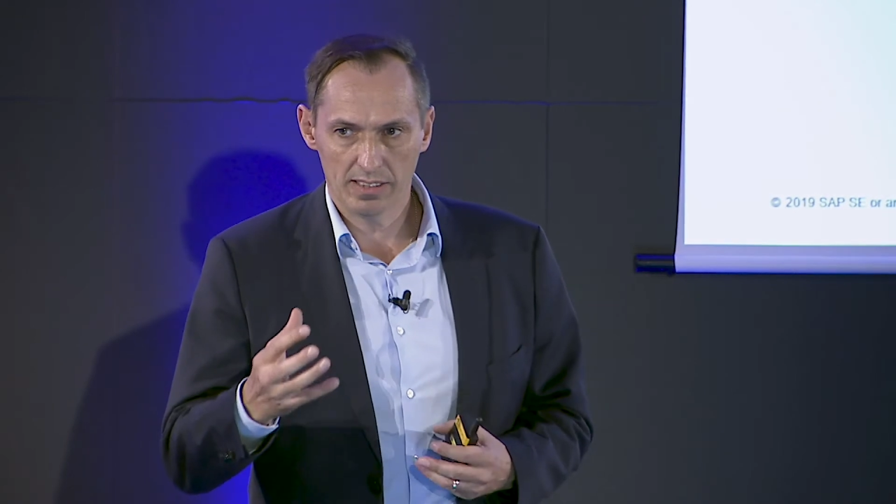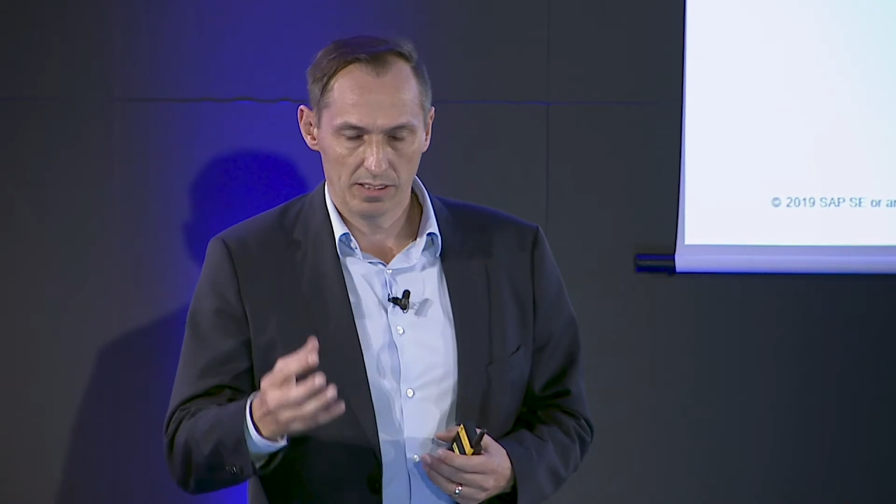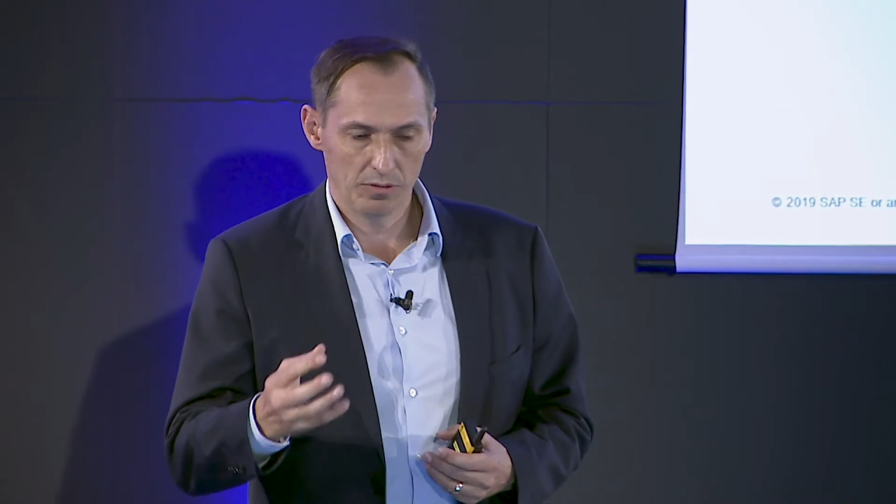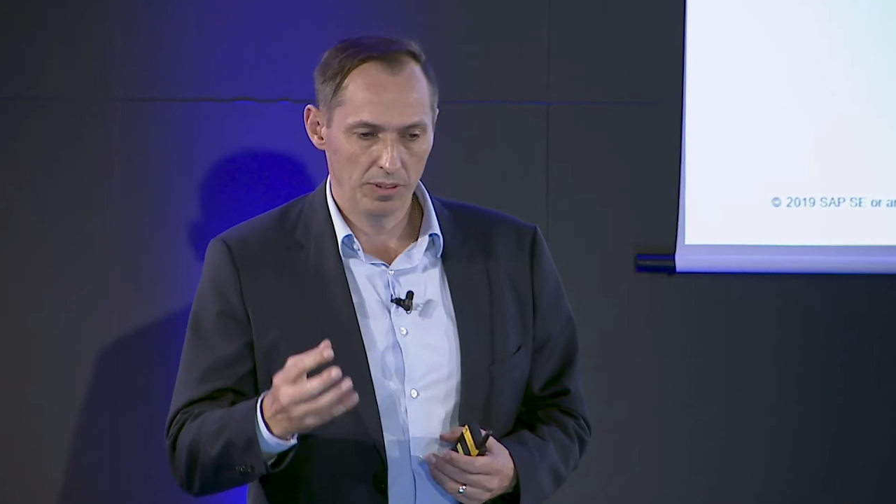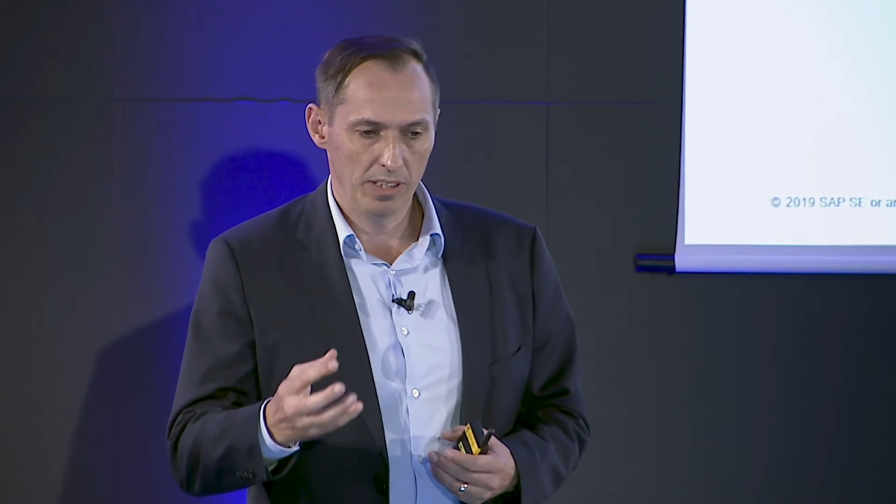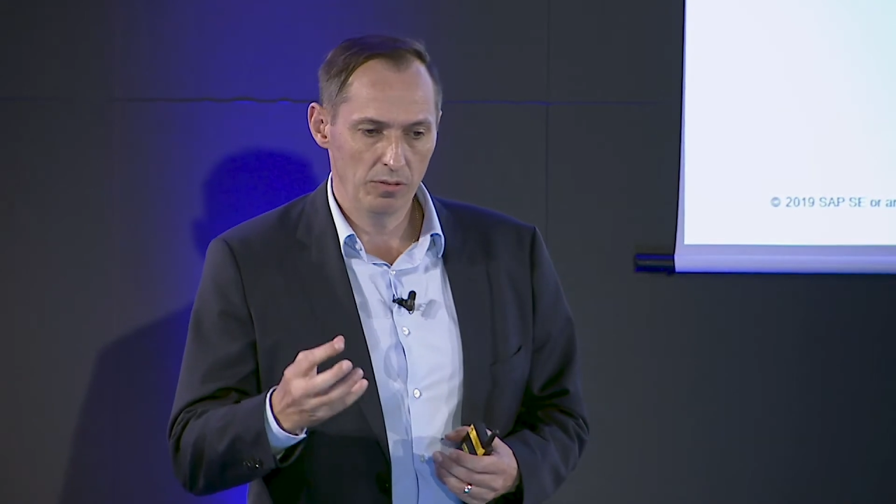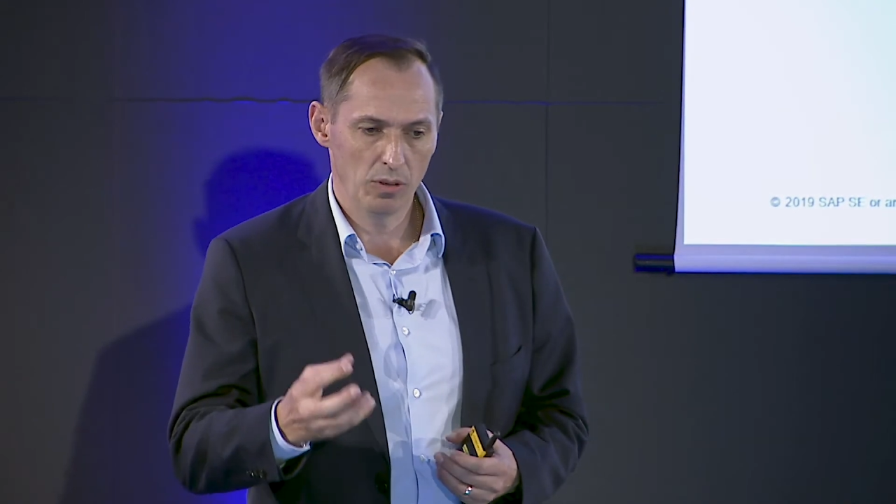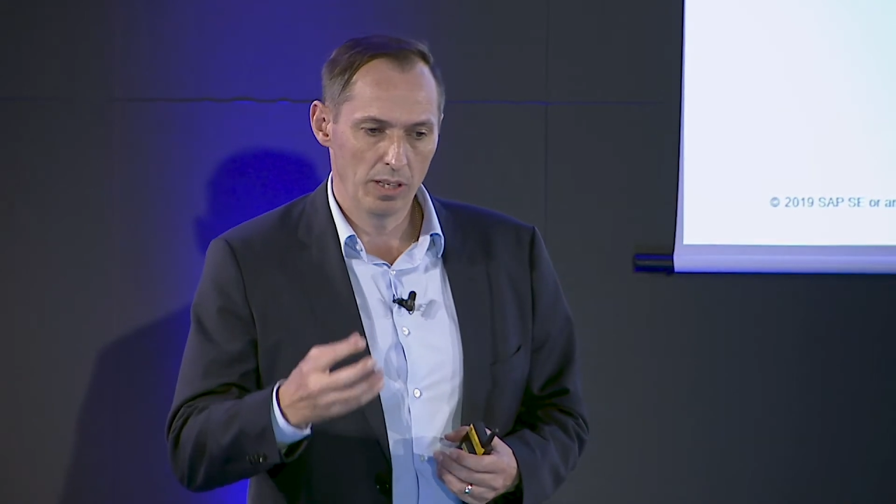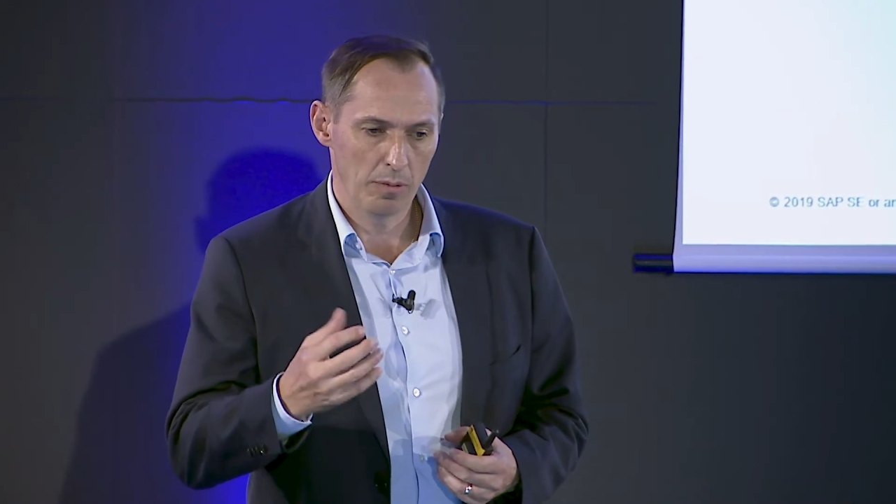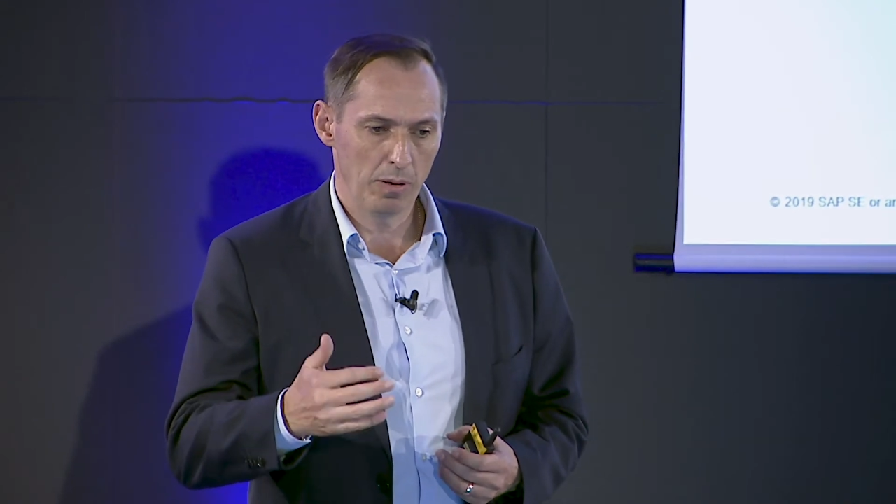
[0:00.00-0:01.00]
that we
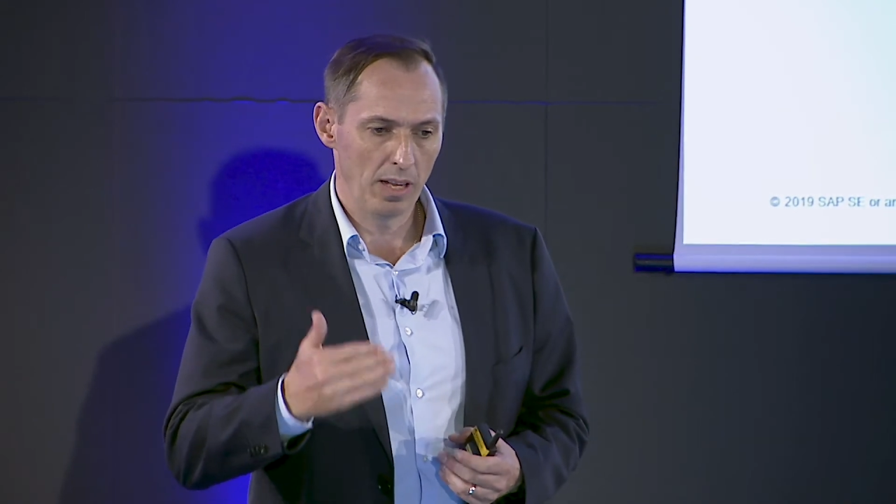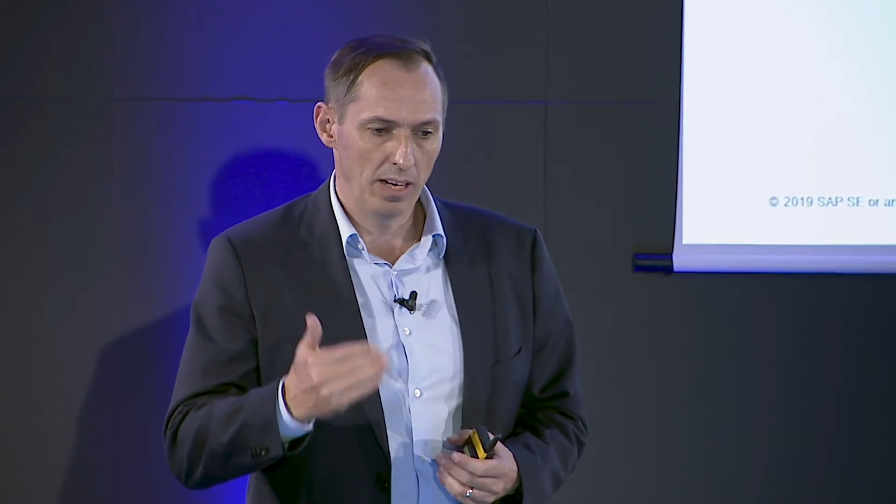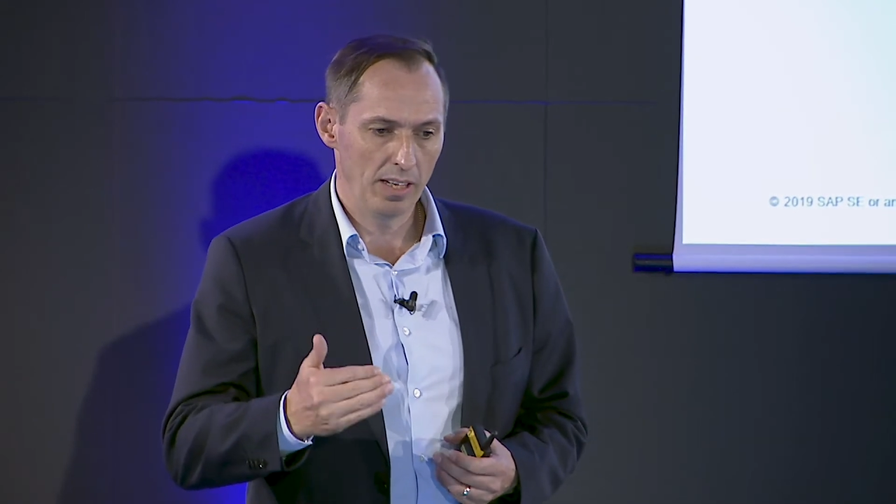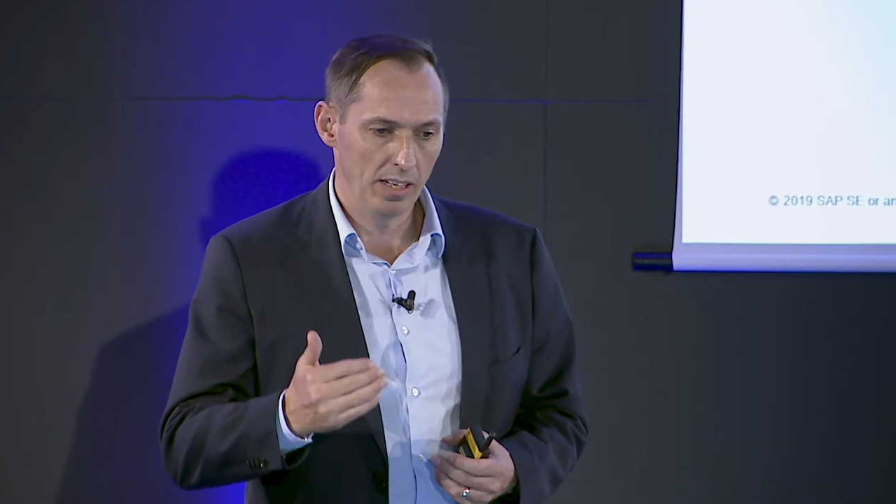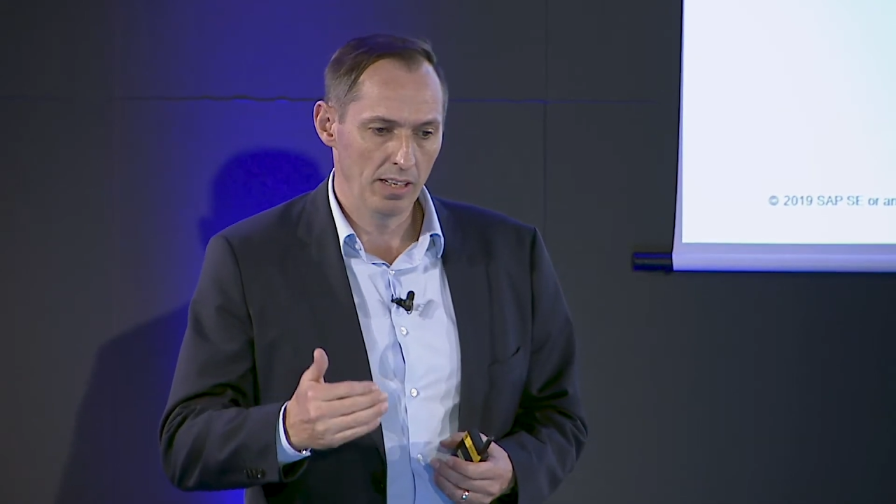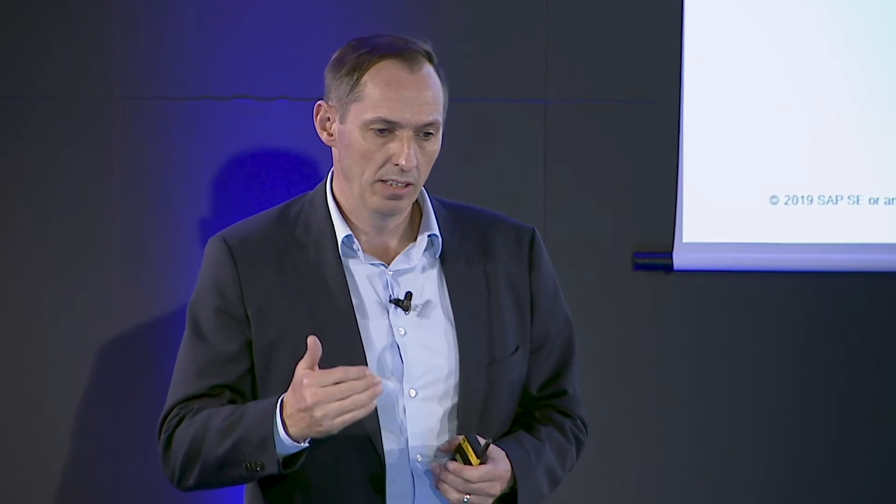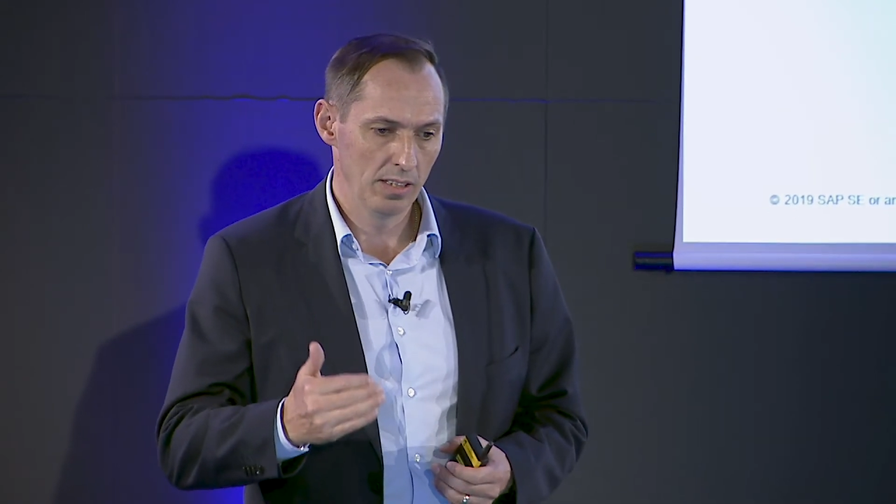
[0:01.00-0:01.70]
want to apply